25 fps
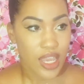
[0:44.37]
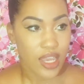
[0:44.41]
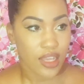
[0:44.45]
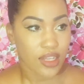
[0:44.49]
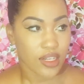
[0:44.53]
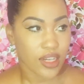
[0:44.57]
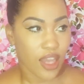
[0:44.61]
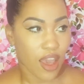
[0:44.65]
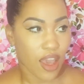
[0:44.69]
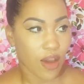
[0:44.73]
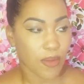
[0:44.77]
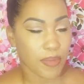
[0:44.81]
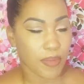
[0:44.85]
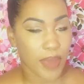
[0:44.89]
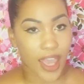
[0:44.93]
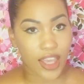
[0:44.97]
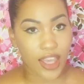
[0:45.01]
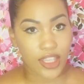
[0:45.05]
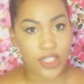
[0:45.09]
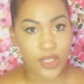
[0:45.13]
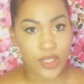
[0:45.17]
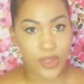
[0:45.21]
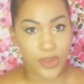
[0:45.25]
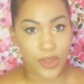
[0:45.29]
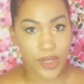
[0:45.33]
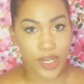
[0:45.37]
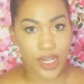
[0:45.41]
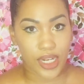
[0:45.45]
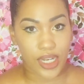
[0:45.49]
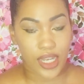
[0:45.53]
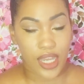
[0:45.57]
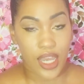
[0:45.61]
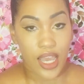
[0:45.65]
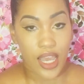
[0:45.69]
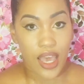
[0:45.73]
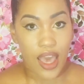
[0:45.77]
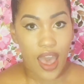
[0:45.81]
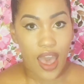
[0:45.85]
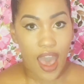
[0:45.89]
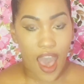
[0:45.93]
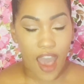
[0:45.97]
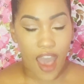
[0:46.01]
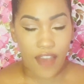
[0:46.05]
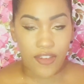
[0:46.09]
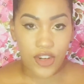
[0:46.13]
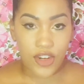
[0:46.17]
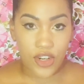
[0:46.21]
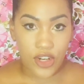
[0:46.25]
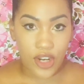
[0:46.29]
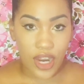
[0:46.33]
Now, backstory.
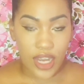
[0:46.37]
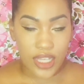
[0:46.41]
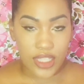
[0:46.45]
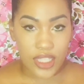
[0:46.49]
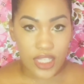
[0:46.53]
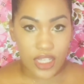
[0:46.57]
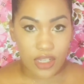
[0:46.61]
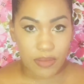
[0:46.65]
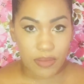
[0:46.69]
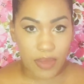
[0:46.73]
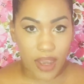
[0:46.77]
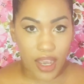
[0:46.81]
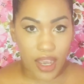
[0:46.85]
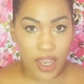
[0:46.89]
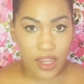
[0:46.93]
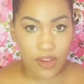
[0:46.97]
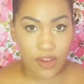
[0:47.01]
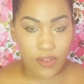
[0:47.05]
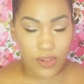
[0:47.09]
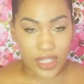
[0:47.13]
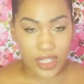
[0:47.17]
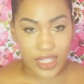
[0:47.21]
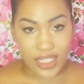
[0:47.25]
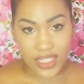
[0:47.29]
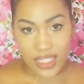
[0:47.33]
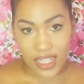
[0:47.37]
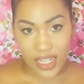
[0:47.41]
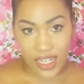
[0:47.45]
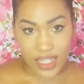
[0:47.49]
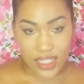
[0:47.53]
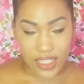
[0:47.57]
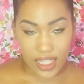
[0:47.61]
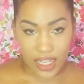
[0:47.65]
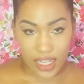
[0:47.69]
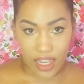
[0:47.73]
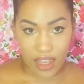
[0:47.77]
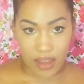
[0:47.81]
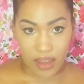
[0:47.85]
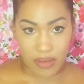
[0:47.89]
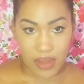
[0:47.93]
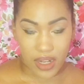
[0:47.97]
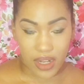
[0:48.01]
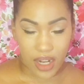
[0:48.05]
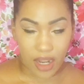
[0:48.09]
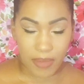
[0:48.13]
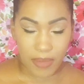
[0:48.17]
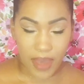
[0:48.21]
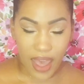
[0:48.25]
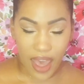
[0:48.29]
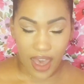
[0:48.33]
After I took my real estate exam and
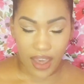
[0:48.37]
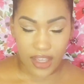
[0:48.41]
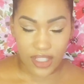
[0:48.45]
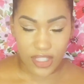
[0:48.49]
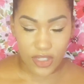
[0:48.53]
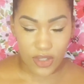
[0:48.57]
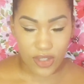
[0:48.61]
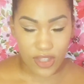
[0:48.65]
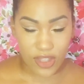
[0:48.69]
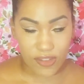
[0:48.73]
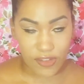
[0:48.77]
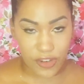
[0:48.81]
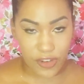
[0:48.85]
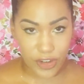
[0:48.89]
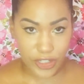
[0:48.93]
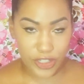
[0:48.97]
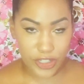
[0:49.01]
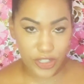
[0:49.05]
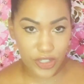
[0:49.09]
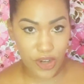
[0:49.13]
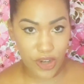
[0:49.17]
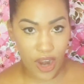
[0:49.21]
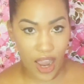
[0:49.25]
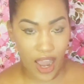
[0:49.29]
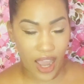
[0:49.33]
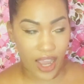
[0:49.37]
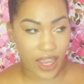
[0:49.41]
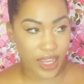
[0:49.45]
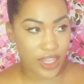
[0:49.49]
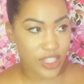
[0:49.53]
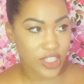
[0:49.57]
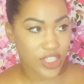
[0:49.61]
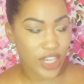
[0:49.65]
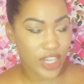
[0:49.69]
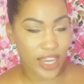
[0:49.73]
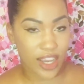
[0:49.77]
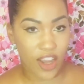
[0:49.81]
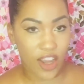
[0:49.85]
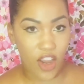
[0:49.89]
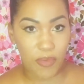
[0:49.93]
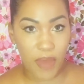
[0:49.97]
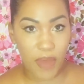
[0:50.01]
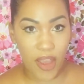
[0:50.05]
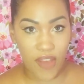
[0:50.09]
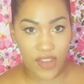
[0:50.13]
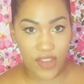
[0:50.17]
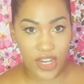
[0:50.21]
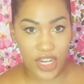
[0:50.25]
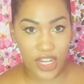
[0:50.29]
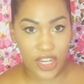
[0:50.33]
I passed on the first try, check out
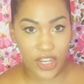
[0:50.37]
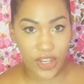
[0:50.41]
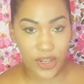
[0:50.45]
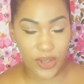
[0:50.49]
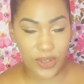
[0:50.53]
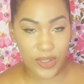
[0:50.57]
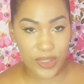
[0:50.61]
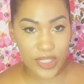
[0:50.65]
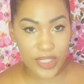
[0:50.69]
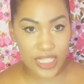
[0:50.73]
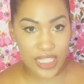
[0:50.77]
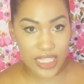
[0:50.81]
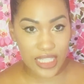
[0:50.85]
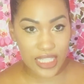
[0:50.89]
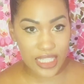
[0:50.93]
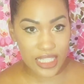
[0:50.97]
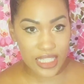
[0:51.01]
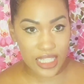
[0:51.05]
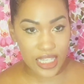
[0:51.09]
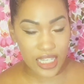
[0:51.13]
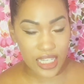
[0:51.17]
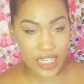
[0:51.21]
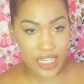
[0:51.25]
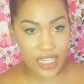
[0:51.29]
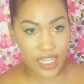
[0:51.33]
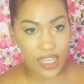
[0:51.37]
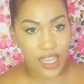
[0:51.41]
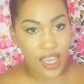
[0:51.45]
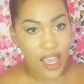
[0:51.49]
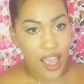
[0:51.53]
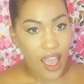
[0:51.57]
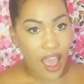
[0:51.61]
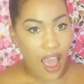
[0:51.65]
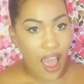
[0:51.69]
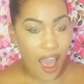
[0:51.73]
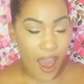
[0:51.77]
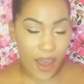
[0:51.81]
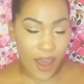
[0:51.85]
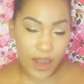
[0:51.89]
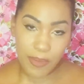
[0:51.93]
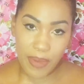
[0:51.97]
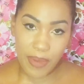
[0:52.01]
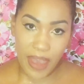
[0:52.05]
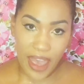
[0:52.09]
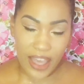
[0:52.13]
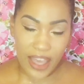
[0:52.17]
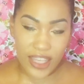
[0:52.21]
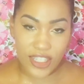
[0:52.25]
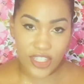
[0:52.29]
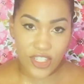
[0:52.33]
my video to see how to
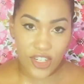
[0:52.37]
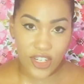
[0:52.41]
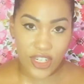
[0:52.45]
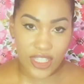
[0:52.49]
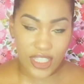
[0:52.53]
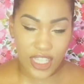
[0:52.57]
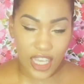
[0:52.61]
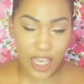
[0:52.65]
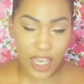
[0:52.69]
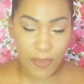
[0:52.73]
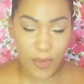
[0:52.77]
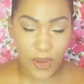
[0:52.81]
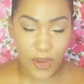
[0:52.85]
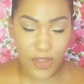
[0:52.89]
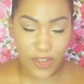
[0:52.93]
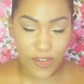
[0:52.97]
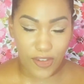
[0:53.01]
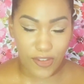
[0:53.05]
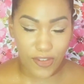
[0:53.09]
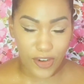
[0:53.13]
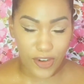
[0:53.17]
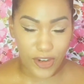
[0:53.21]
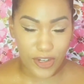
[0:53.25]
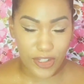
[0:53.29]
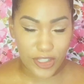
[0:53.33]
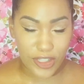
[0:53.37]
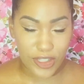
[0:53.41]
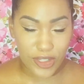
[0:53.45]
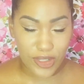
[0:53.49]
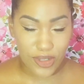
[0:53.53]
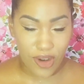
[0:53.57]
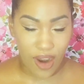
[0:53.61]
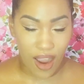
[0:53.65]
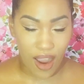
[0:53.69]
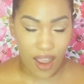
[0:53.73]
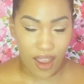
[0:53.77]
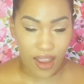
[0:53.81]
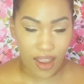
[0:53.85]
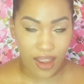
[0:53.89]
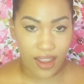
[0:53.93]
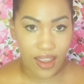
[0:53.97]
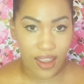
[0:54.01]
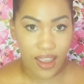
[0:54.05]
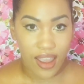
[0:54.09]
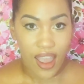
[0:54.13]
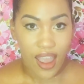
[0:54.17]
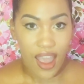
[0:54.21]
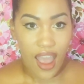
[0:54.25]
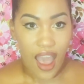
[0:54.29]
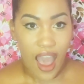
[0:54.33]
pass your exam on the first try.
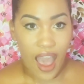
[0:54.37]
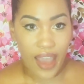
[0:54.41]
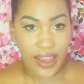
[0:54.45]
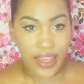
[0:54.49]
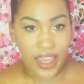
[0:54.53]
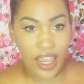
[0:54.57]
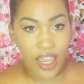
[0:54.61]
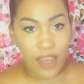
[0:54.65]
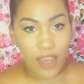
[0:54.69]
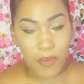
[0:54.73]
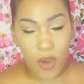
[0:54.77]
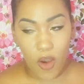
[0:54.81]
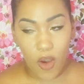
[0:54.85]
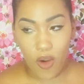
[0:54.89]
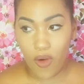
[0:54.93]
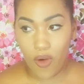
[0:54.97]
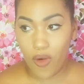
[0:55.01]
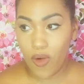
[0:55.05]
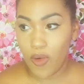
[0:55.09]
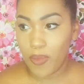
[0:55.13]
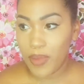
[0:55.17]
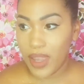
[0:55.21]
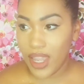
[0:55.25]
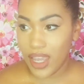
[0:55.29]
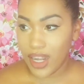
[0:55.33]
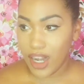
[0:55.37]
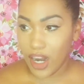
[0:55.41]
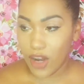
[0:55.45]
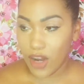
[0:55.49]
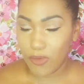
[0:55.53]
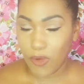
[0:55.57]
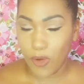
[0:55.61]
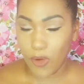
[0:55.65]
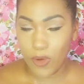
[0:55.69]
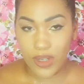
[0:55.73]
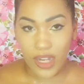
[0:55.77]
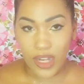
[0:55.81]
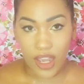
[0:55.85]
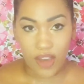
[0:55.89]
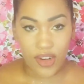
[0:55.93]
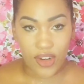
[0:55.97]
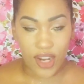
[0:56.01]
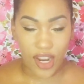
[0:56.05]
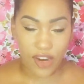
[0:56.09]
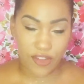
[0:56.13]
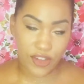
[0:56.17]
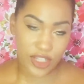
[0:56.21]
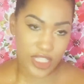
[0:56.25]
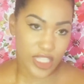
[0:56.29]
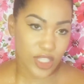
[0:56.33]
I came home and I wrote down
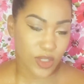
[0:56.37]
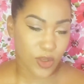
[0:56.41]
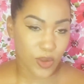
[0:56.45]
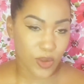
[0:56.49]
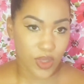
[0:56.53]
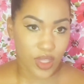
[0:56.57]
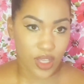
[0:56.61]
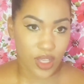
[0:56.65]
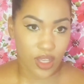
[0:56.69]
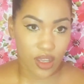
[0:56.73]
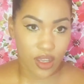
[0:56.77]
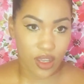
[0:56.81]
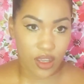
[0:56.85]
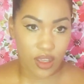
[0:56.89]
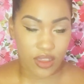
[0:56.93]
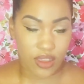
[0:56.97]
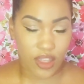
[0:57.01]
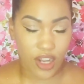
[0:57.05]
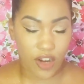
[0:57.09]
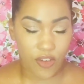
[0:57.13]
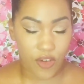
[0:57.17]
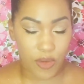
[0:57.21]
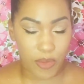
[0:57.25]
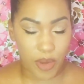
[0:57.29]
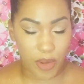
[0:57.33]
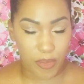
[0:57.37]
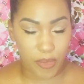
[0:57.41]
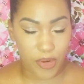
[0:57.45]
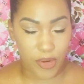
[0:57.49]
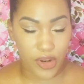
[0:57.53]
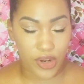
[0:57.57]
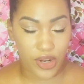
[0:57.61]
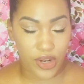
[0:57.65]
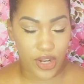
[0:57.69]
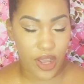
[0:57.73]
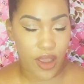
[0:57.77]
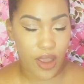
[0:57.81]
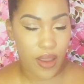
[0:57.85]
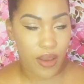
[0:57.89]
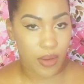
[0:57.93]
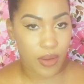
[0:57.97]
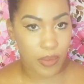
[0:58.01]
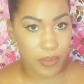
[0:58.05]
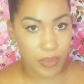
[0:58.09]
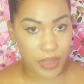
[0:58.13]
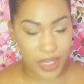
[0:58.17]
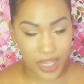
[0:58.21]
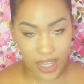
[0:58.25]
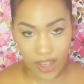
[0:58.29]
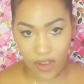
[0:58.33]
every single thing that I remembered
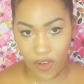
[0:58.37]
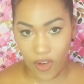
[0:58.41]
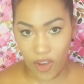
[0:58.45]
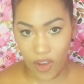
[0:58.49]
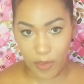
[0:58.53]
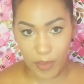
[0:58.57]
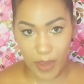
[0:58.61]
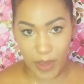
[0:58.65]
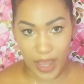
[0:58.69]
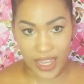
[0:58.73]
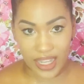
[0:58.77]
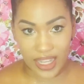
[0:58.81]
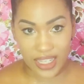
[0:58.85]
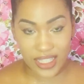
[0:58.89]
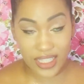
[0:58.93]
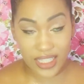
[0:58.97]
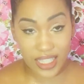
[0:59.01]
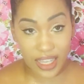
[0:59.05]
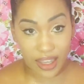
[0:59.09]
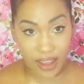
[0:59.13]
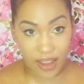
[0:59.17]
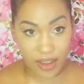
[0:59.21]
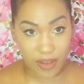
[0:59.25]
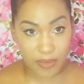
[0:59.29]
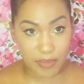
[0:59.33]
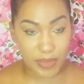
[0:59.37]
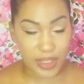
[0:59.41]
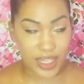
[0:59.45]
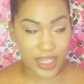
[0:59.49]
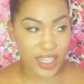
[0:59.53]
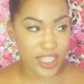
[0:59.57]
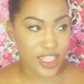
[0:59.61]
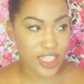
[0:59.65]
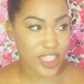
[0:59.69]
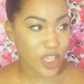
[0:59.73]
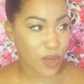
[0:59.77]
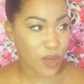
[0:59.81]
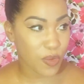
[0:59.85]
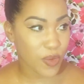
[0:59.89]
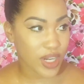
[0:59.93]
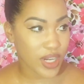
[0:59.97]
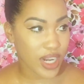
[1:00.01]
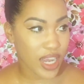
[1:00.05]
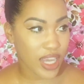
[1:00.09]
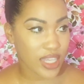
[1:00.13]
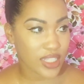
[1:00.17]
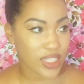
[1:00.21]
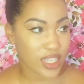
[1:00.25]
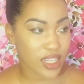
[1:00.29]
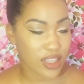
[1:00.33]
being on my exam because someone
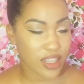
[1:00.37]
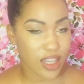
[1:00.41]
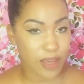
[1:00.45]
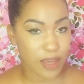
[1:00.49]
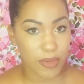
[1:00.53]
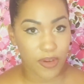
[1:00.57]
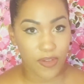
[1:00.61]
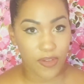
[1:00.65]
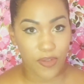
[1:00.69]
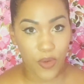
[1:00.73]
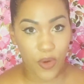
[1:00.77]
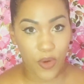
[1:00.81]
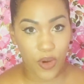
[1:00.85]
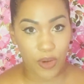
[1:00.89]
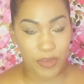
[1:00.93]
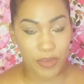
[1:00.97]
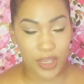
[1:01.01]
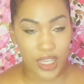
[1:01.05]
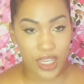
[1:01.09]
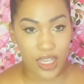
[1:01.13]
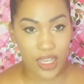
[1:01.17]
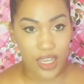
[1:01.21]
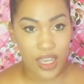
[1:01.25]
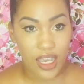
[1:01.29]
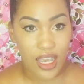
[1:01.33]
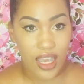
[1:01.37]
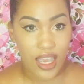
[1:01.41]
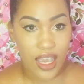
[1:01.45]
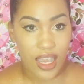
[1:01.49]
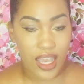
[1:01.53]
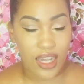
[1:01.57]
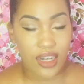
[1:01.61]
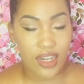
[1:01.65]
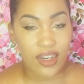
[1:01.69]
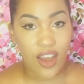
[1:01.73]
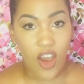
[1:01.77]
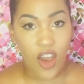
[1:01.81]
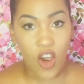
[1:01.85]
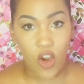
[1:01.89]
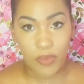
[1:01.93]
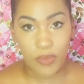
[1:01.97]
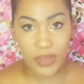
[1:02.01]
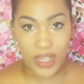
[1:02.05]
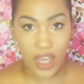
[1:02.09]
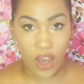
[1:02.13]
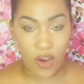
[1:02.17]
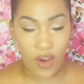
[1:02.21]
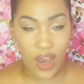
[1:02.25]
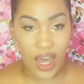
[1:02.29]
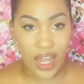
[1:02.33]
had done that before me and it helped me
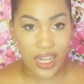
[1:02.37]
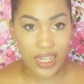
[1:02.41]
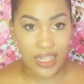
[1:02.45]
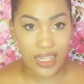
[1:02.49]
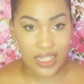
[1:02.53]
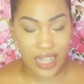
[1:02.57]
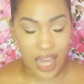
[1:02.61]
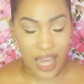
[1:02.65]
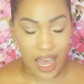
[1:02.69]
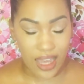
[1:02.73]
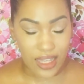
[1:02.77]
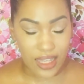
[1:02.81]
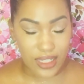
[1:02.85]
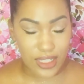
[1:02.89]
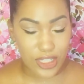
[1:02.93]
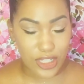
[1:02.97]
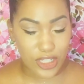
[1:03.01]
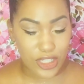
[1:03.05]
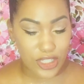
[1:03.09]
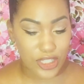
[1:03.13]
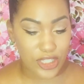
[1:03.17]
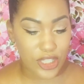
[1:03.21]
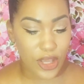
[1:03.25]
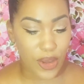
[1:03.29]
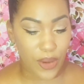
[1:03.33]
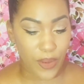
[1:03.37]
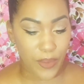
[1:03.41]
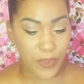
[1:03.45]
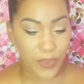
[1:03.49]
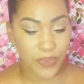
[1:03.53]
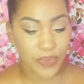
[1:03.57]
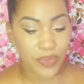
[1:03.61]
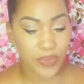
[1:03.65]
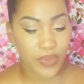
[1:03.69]
out a lot. So,